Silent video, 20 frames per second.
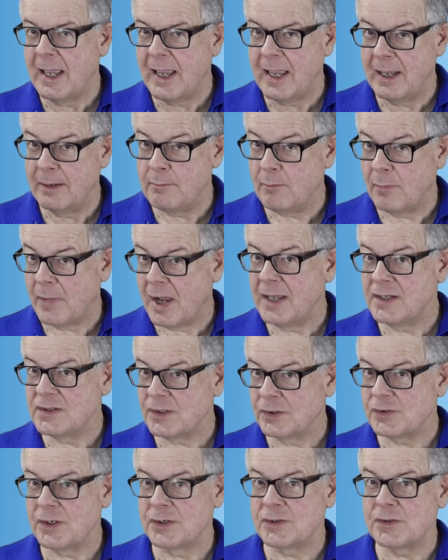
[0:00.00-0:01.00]
And my
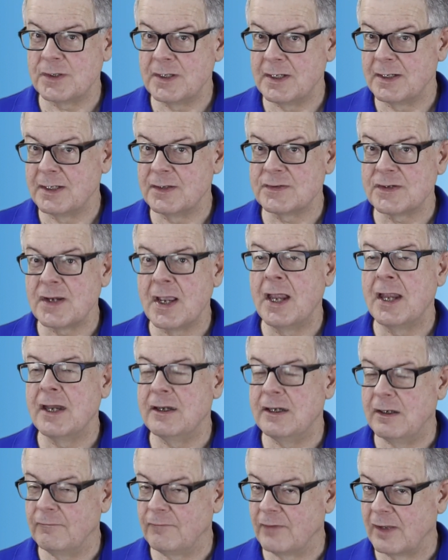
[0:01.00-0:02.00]
suggestion is
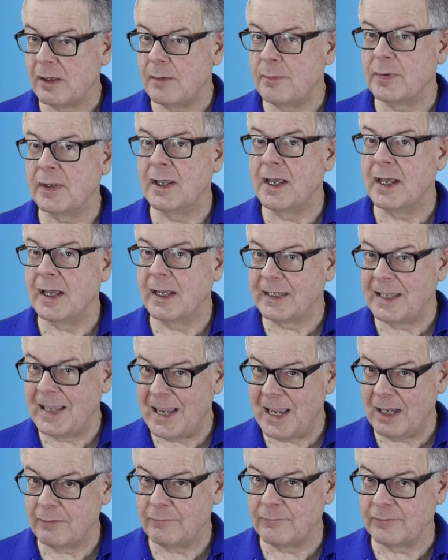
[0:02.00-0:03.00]
develop a
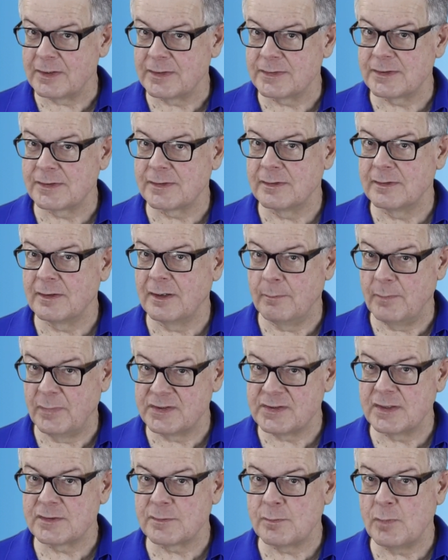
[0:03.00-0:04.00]
canvas, a
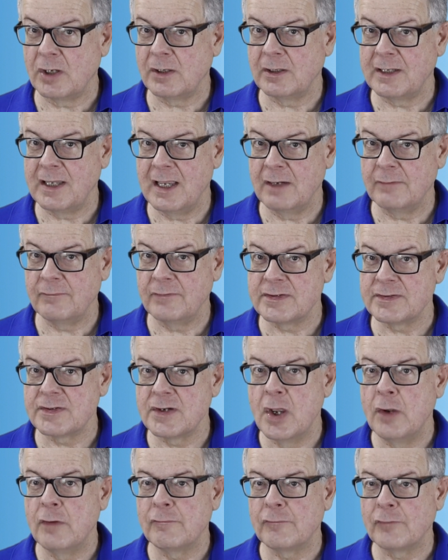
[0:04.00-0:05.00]
business model canvas
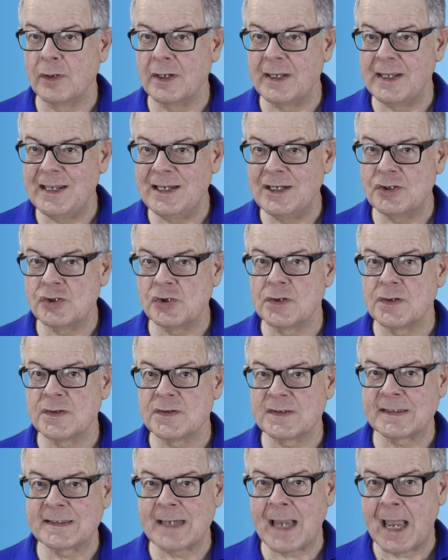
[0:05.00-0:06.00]
for each
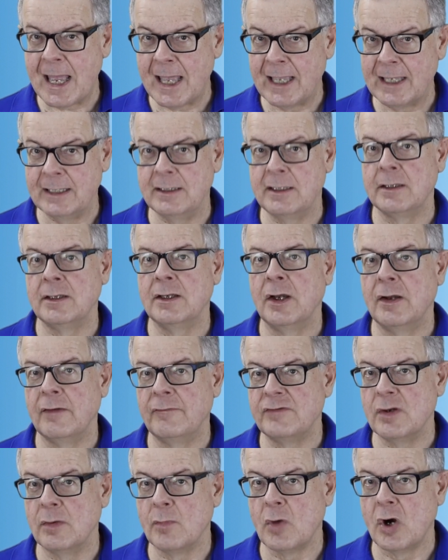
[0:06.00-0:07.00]
side
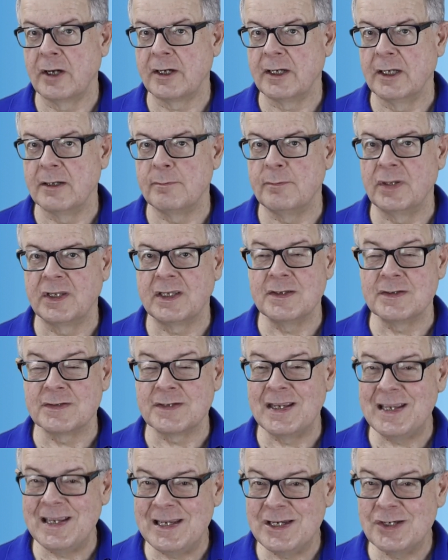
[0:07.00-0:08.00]
of your market,
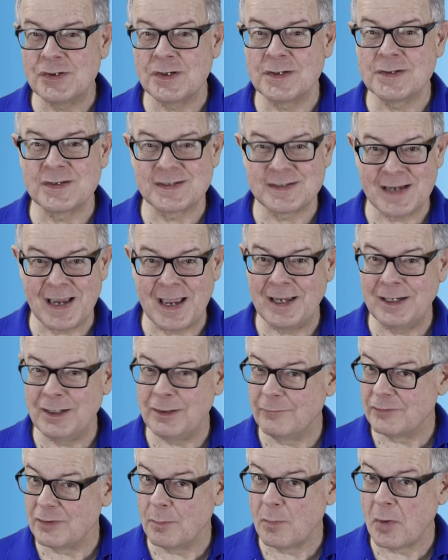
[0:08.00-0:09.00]
because each side
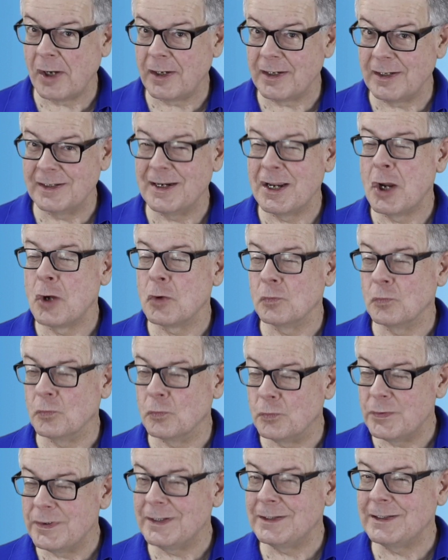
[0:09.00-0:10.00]
of your market
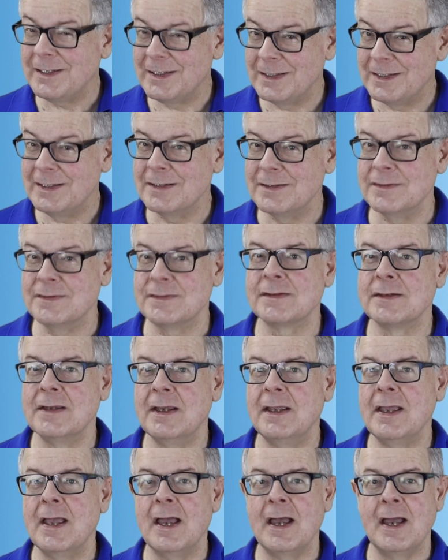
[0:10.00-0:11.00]
really is
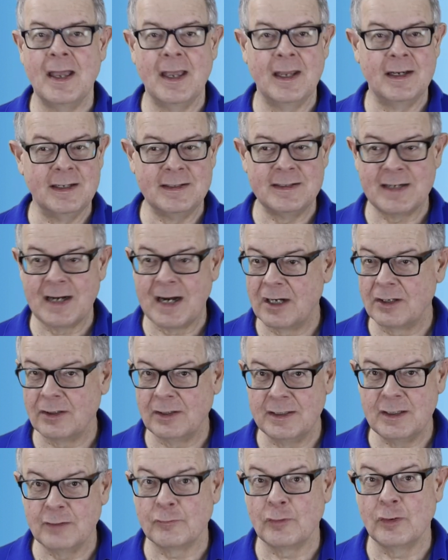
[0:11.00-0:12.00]
an
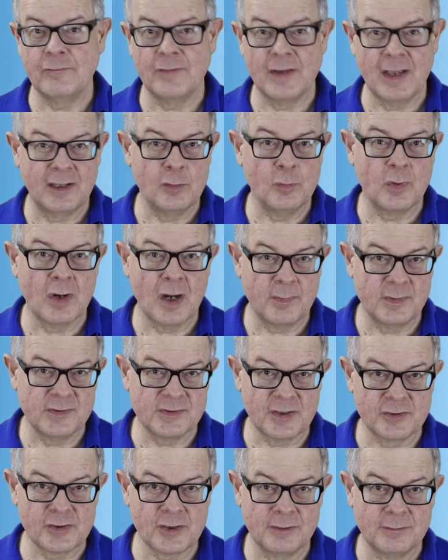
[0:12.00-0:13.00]
entirely different value
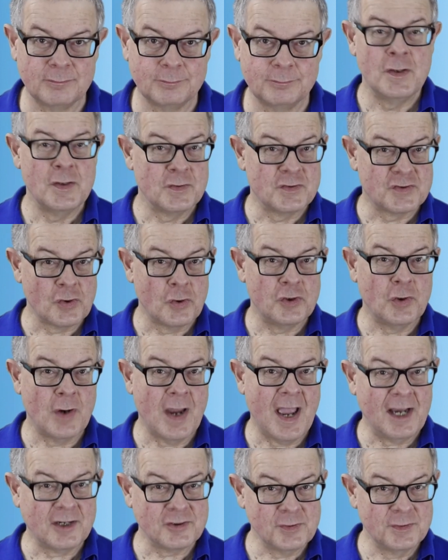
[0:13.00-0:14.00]
proposition. So
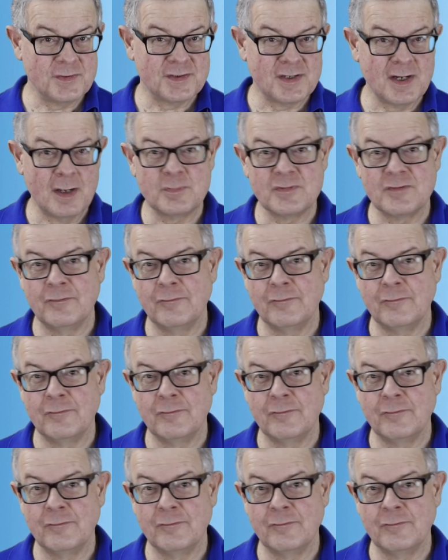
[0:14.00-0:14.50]
your action steps